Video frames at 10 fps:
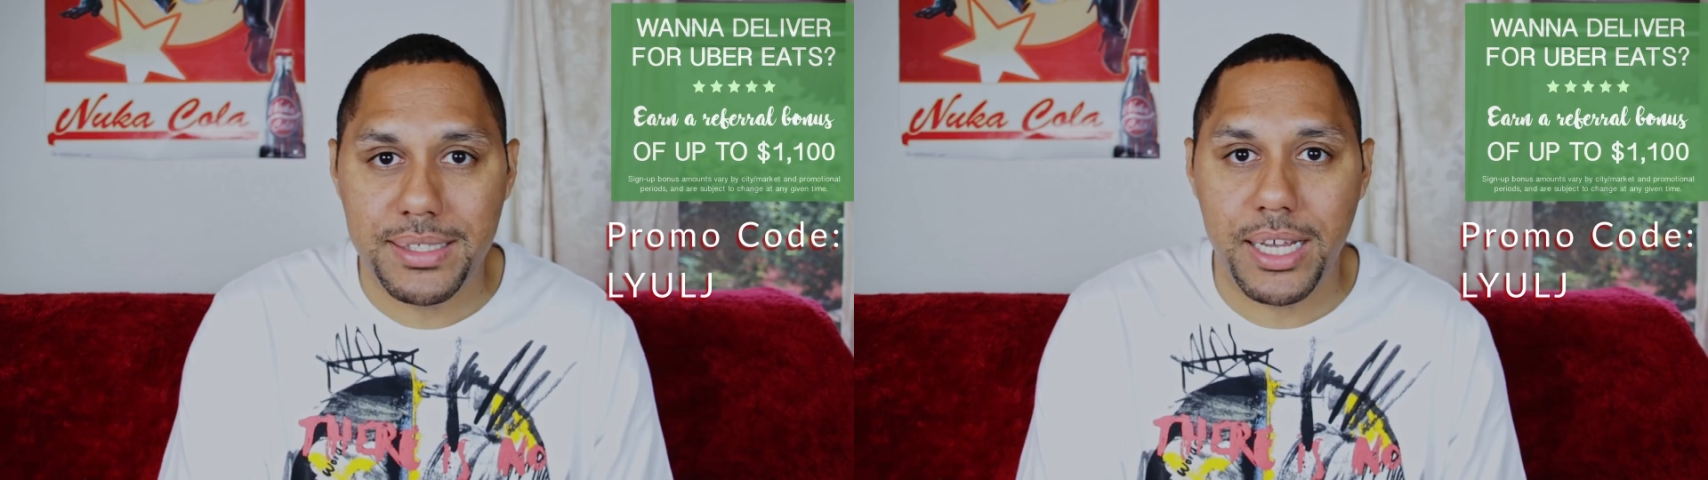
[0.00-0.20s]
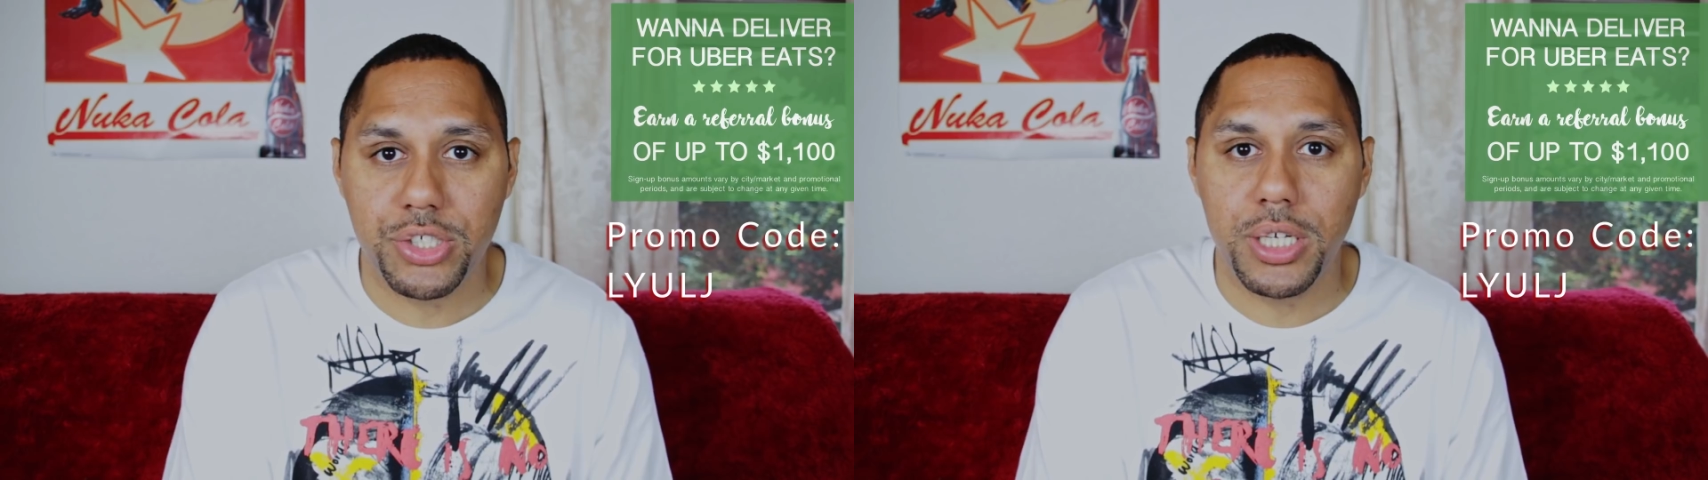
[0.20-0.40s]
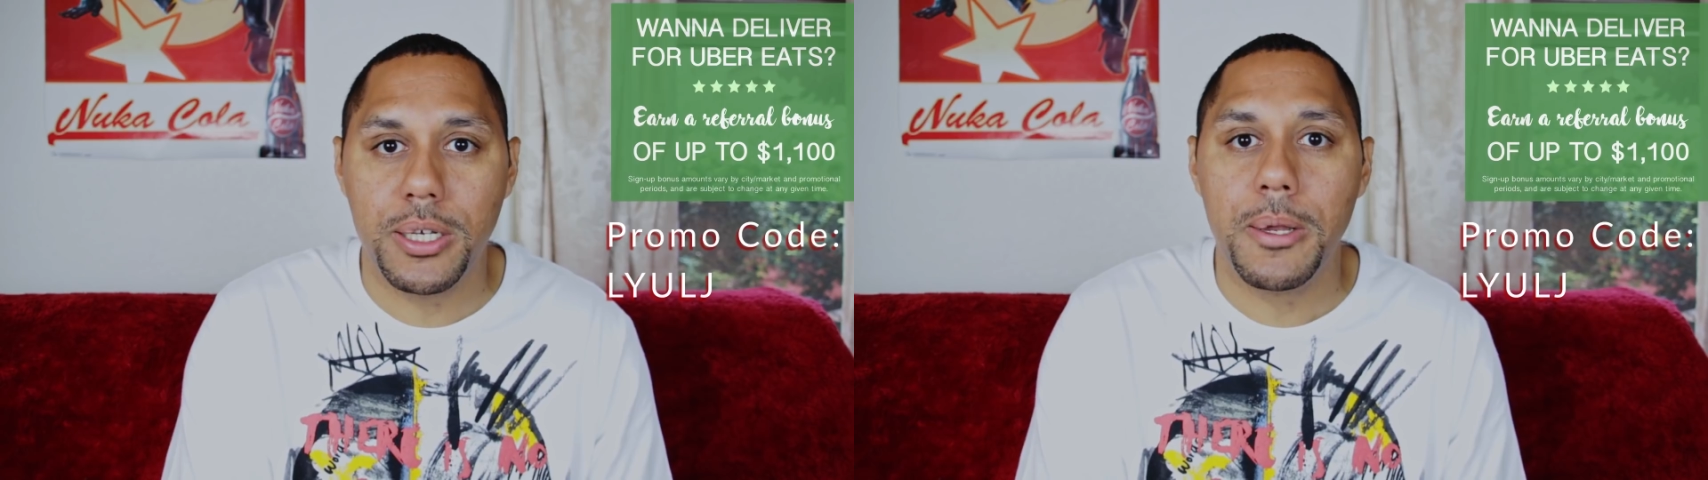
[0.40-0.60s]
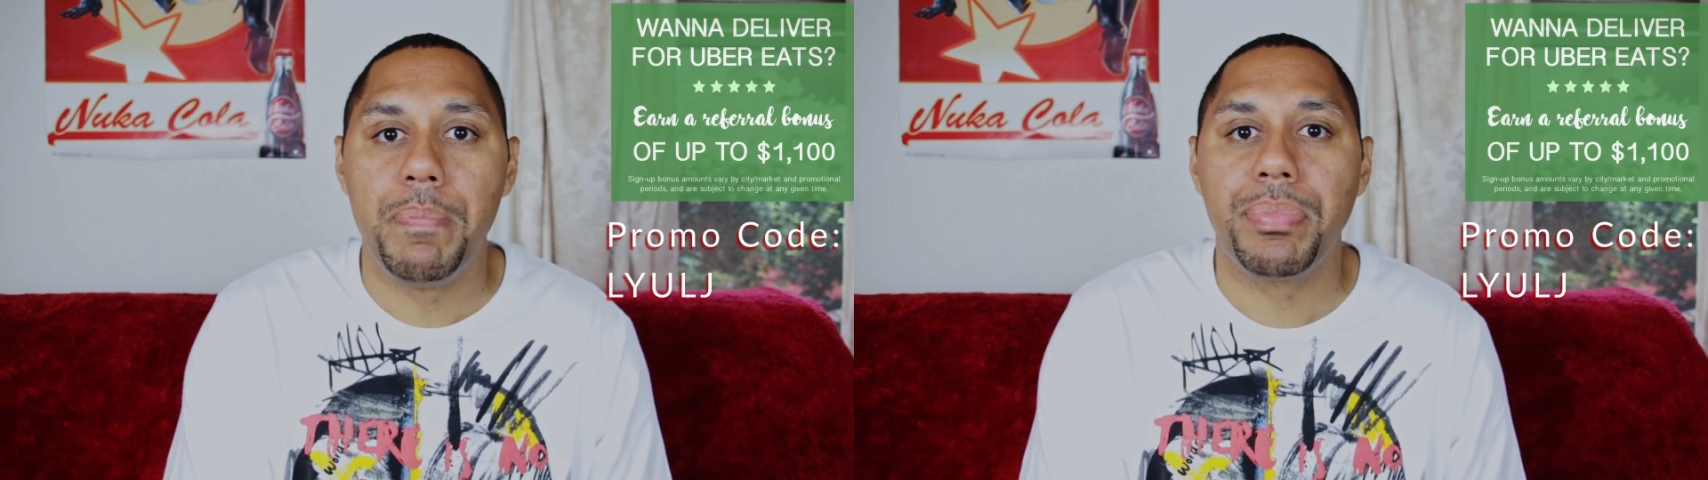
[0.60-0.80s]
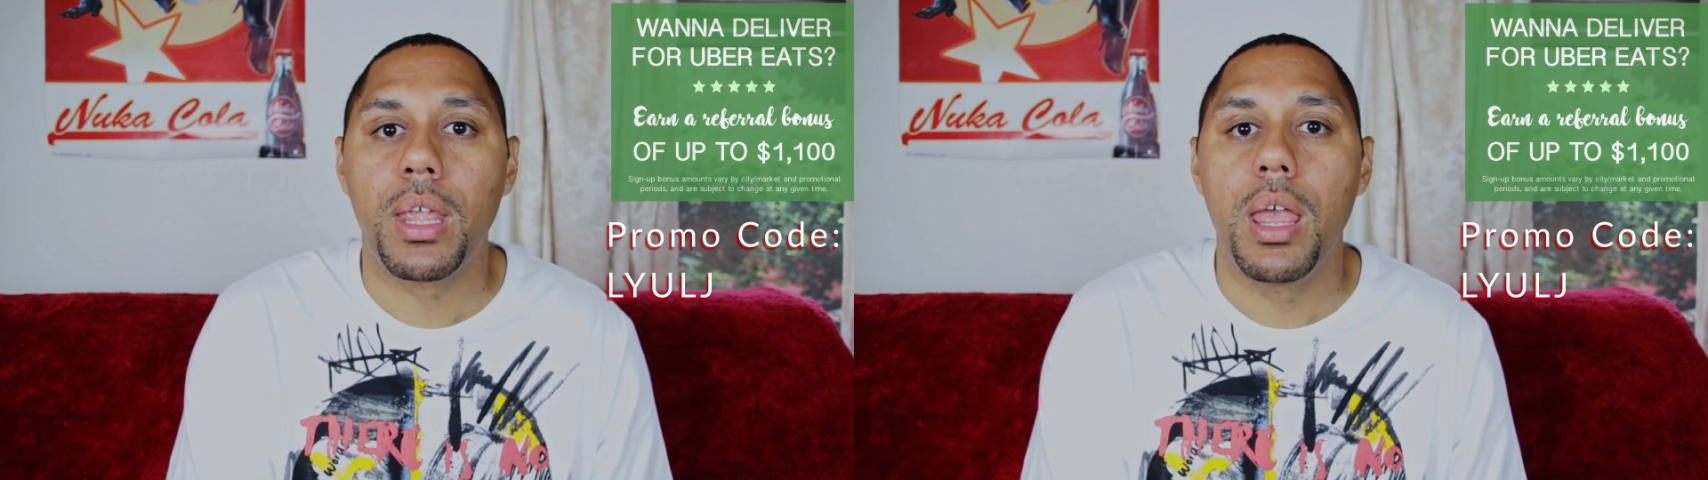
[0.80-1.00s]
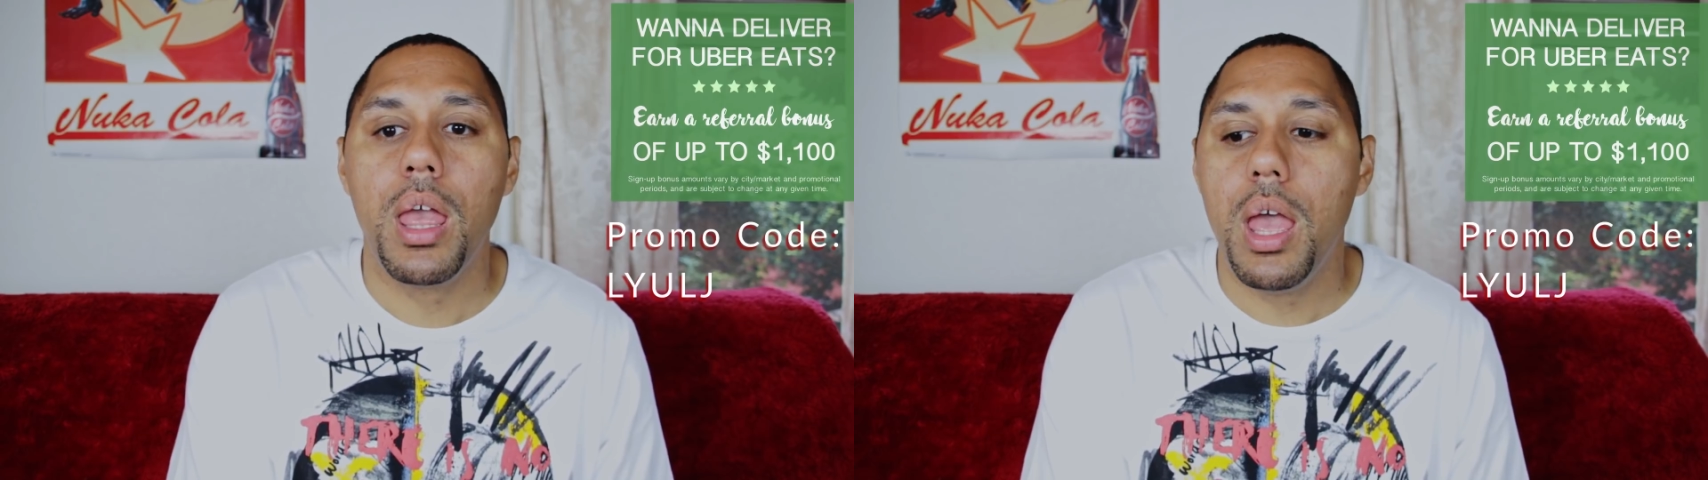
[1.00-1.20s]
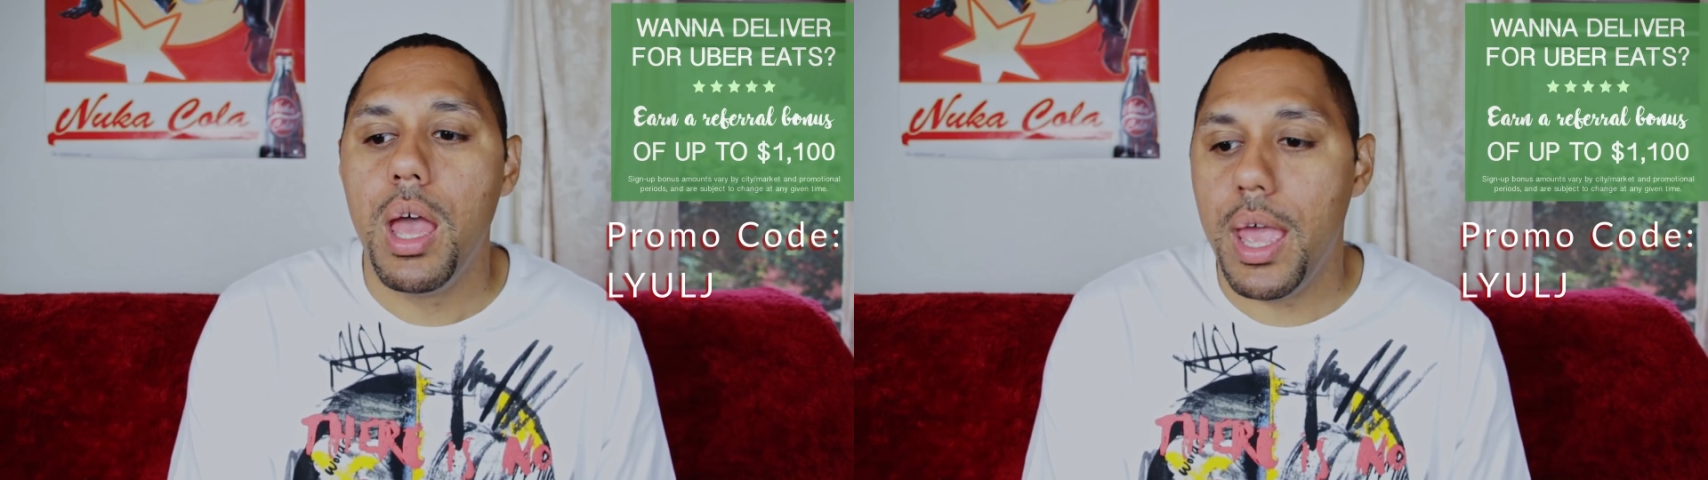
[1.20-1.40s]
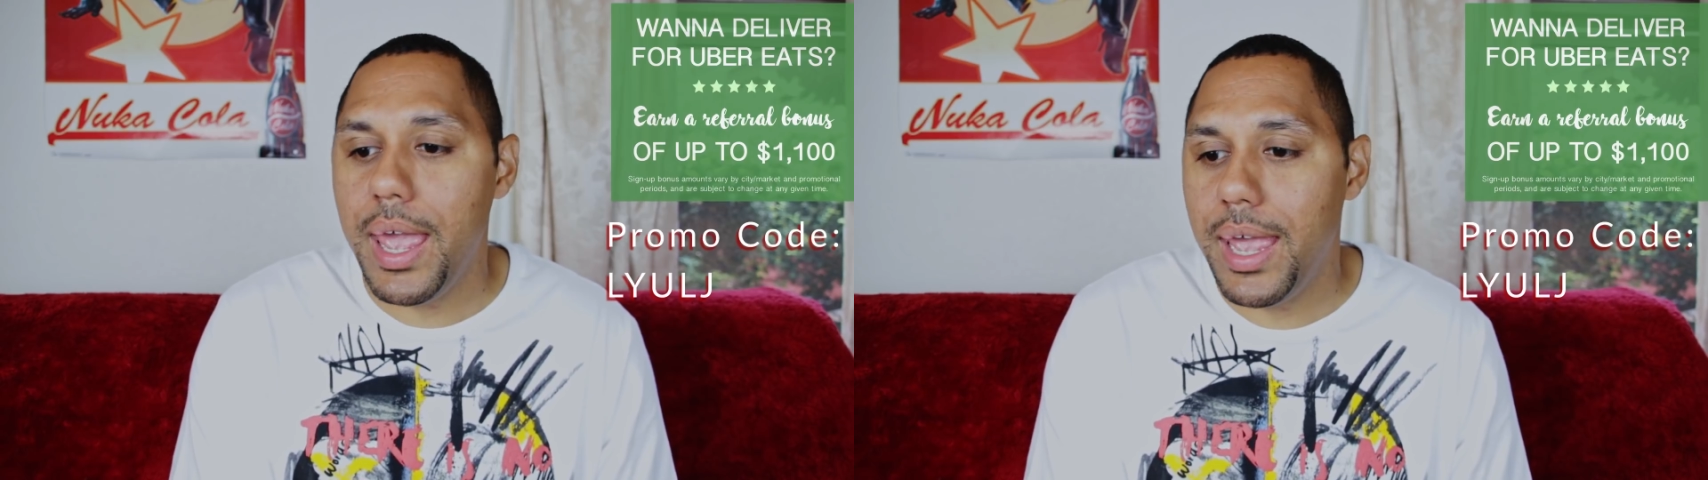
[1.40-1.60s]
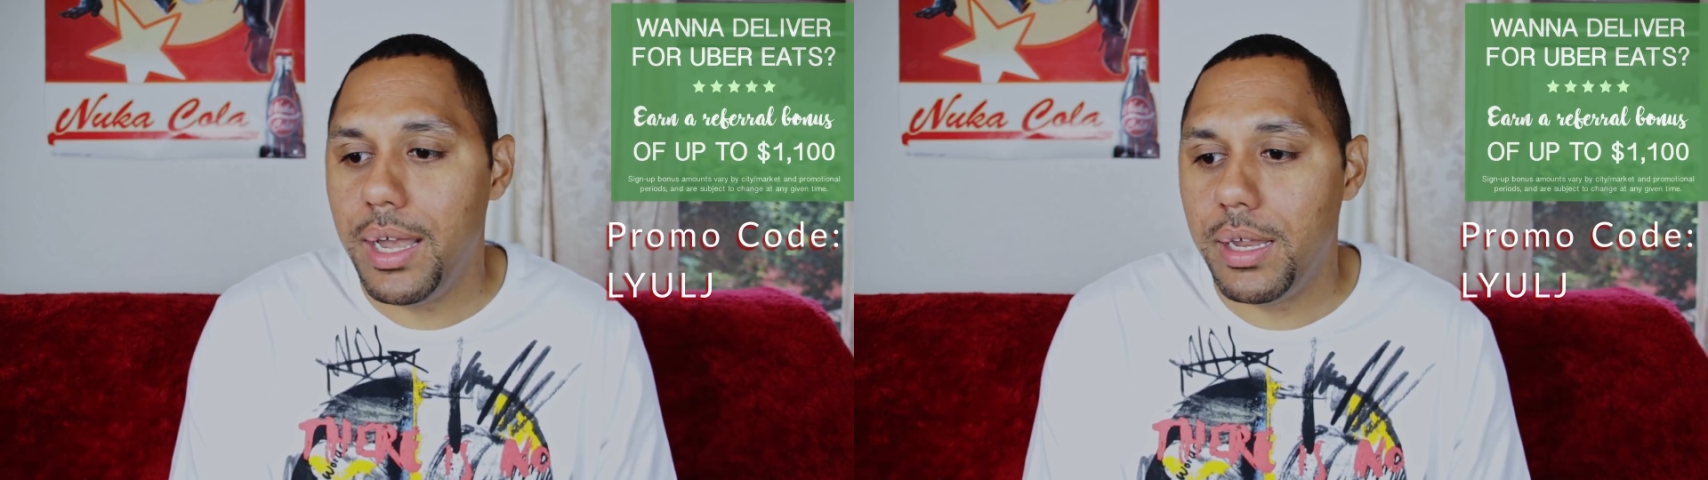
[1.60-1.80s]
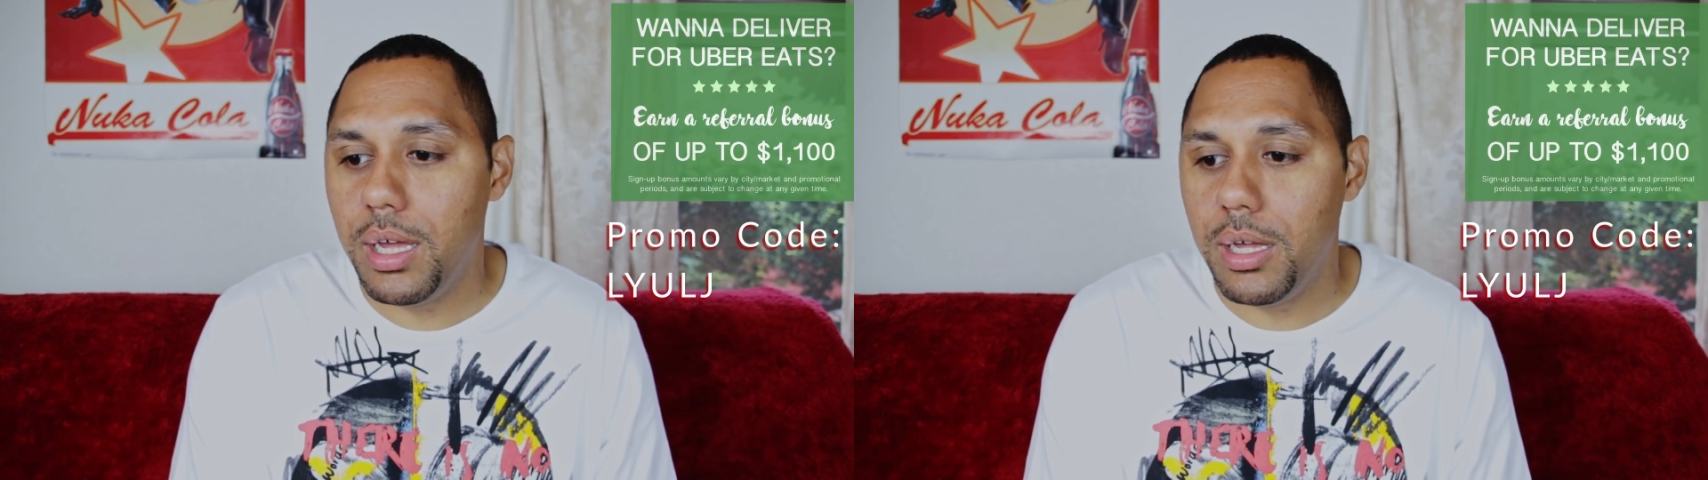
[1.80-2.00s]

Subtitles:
section and